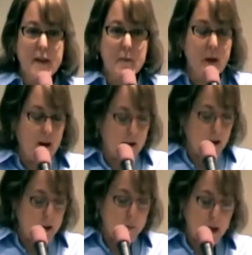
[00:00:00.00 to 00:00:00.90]
and the
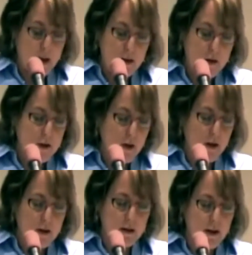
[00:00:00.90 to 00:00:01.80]
Paradox Players
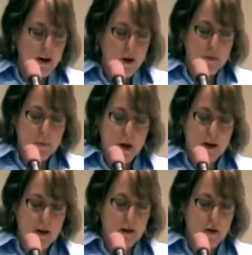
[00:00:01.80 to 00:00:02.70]
are
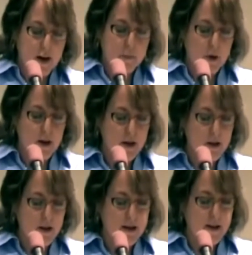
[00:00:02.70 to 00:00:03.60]
putting on great productions,